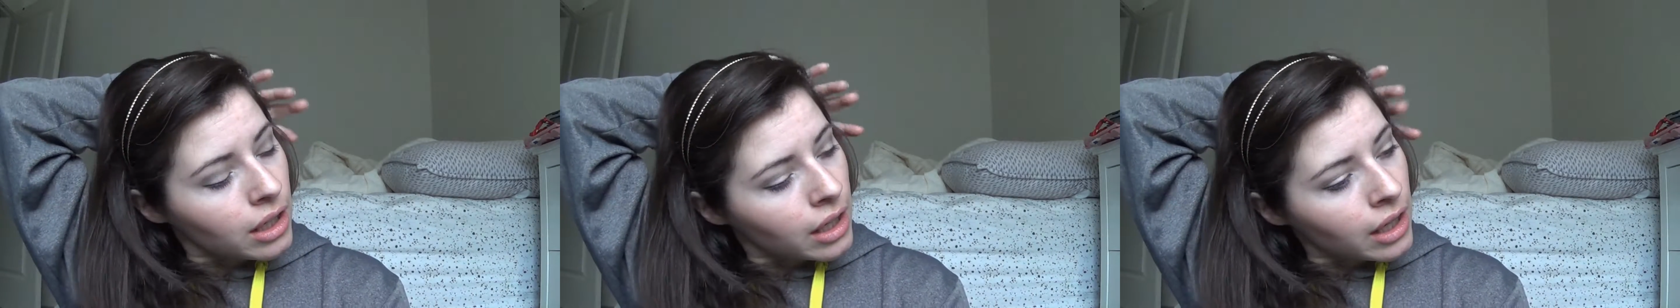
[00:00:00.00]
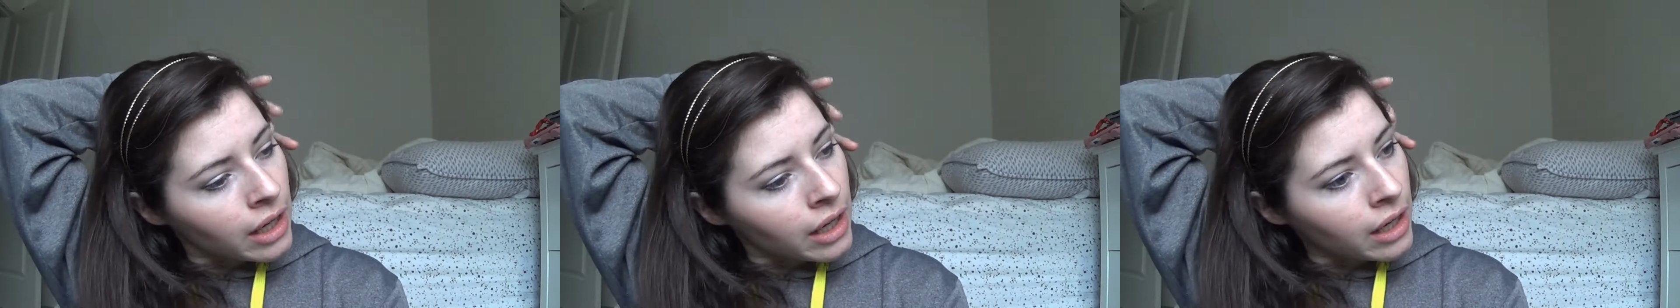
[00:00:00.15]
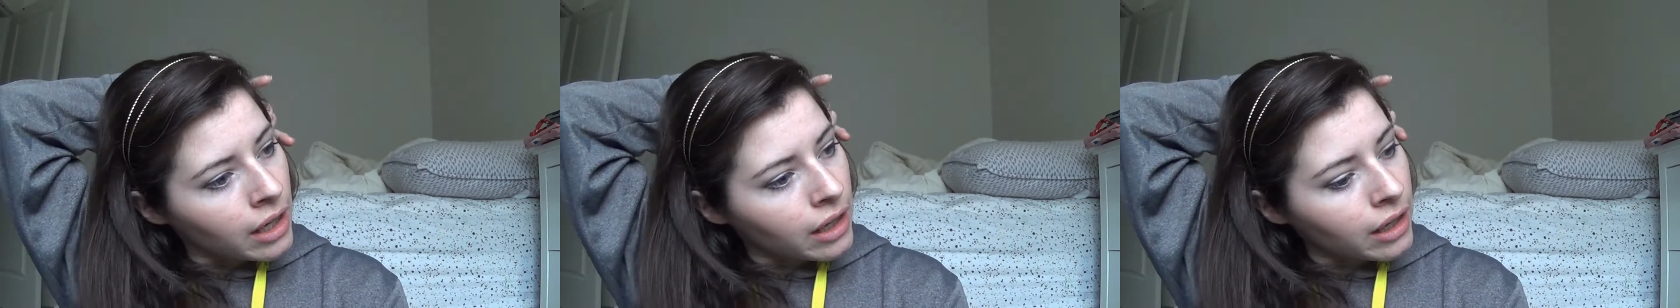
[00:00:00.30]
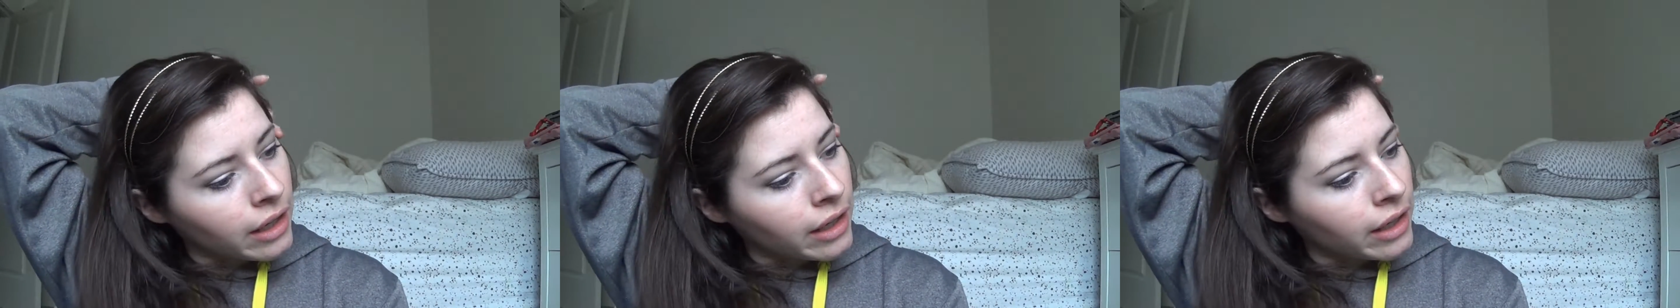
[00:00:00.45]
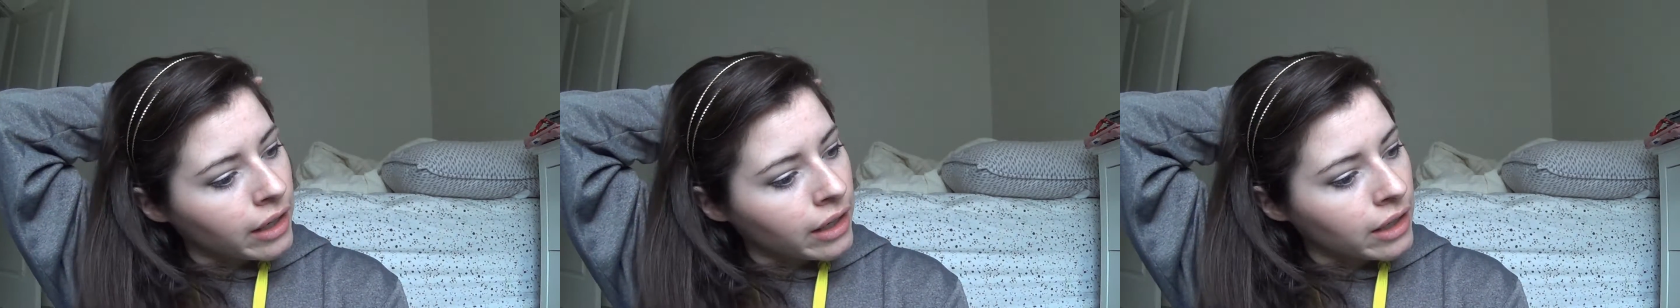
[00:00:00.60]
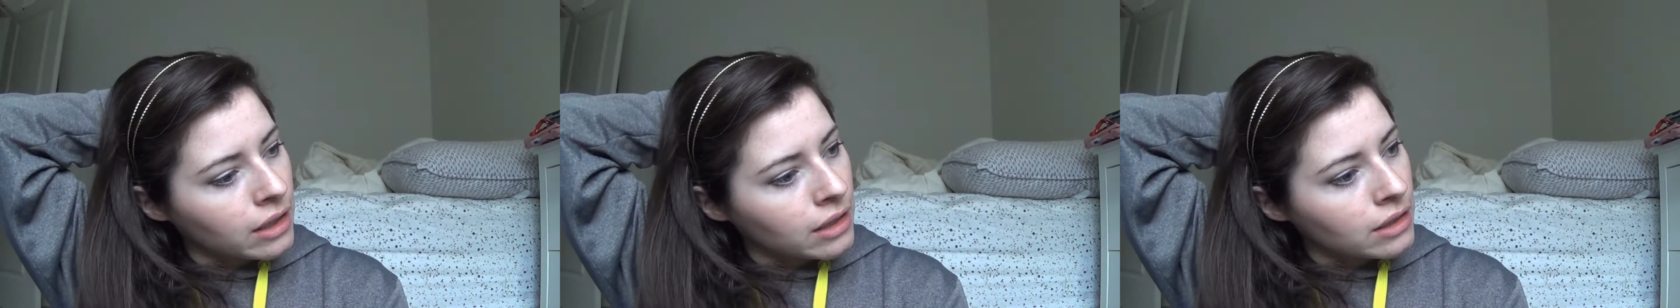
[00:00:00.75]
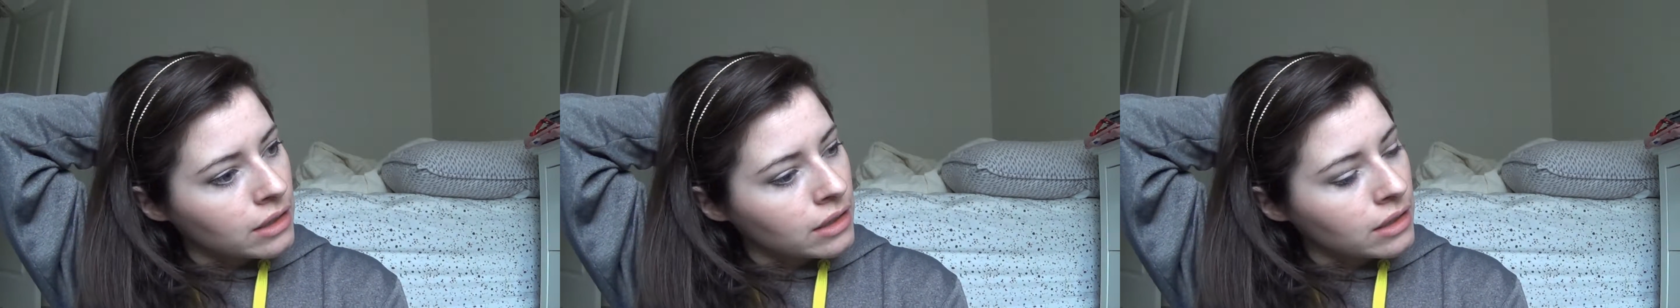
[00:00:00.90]

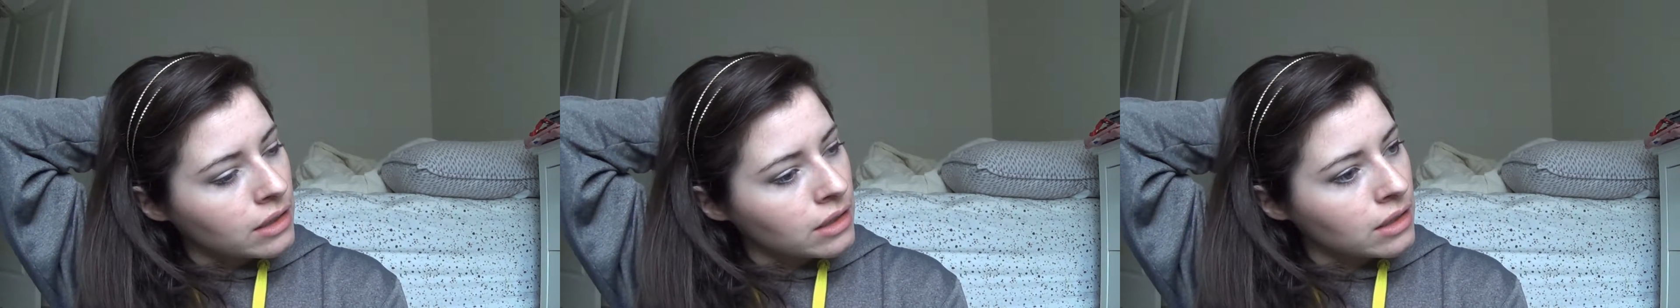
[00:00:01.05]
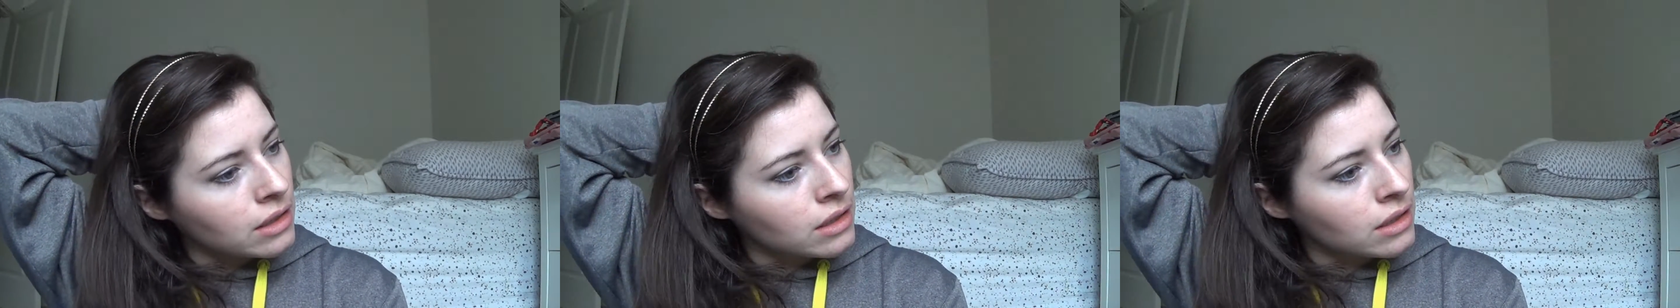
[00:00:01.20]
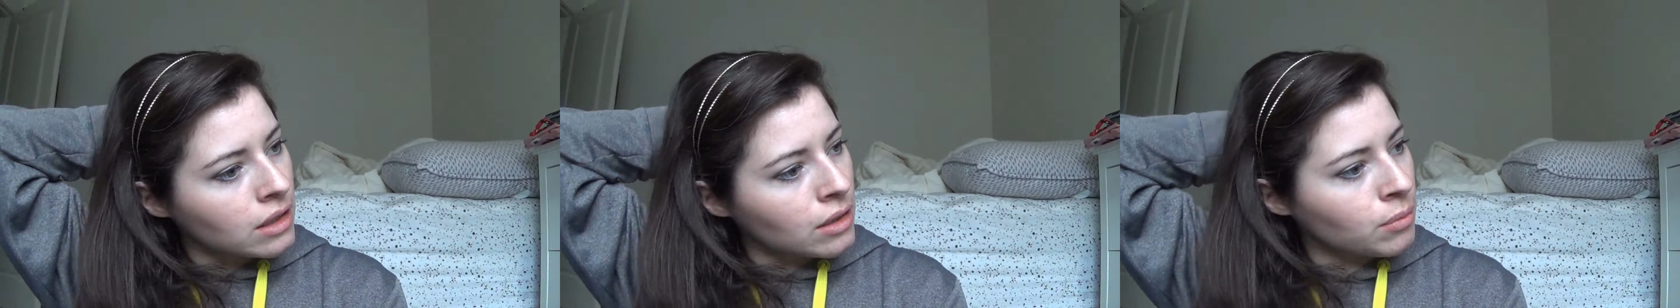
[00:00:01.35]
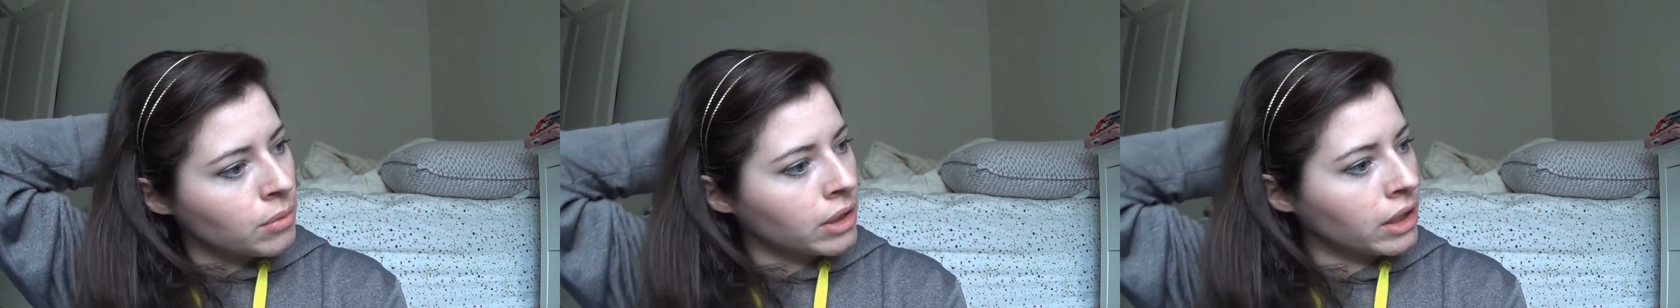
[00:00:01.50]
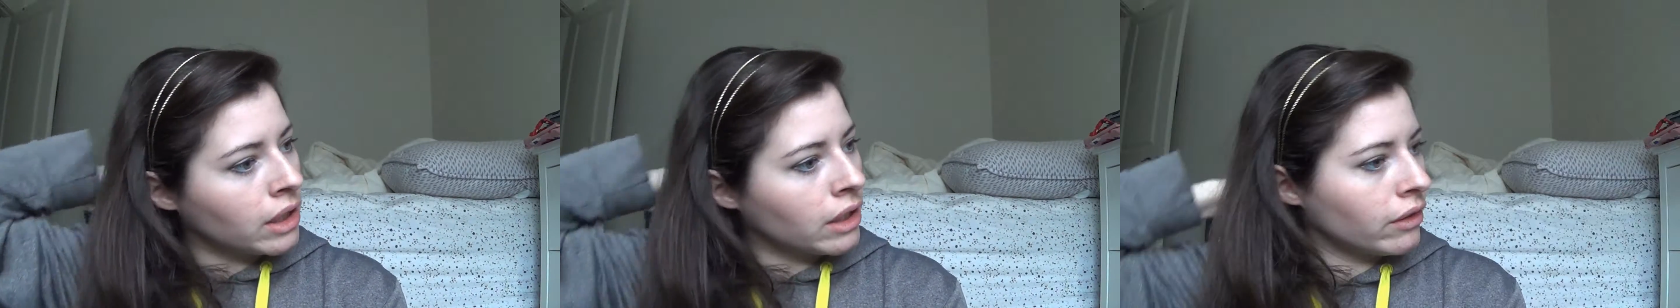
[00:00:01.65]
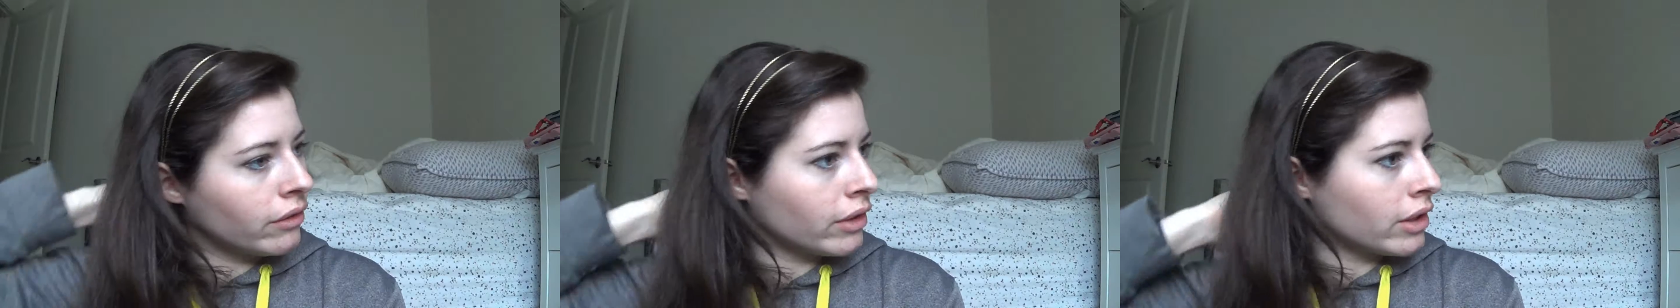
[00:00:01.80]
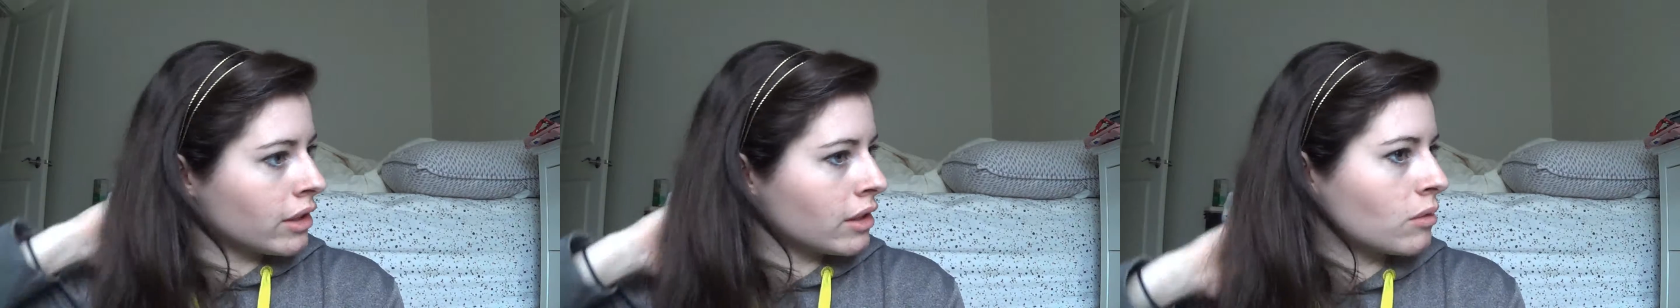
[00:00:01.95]
And I
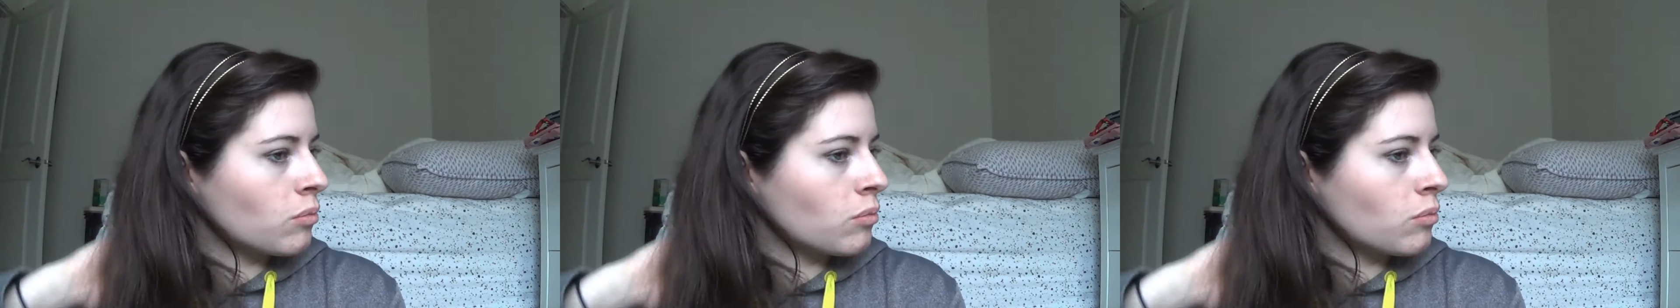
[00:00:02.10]
believe this